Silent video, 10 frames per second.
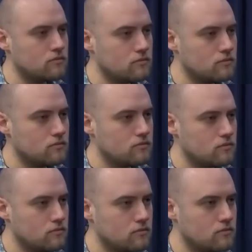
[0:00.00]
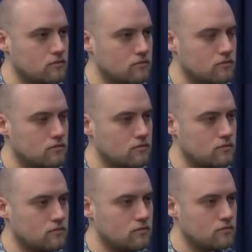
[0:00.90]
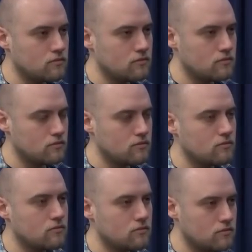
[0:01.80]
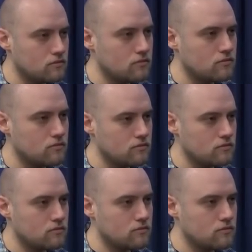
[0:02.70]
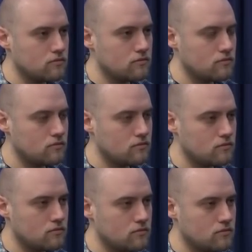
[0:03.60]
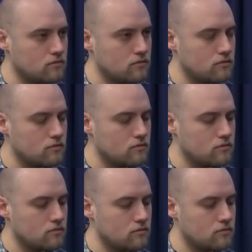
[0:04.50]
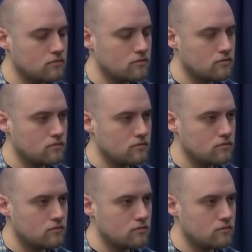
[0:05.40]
The person shown says nothing.